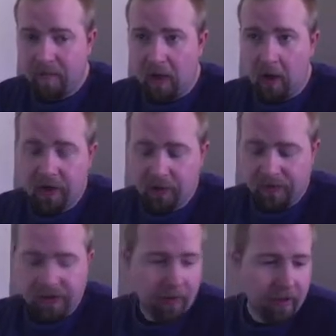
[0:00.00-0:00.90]
all you do
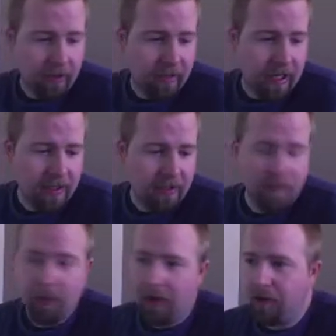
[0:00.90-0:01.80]
is go to GoDaddy and you
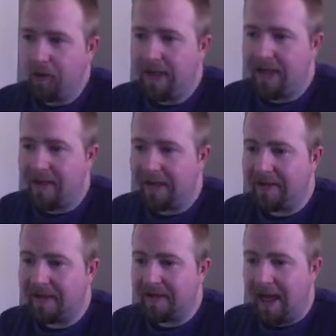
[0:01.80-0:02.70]
point your domain name at this.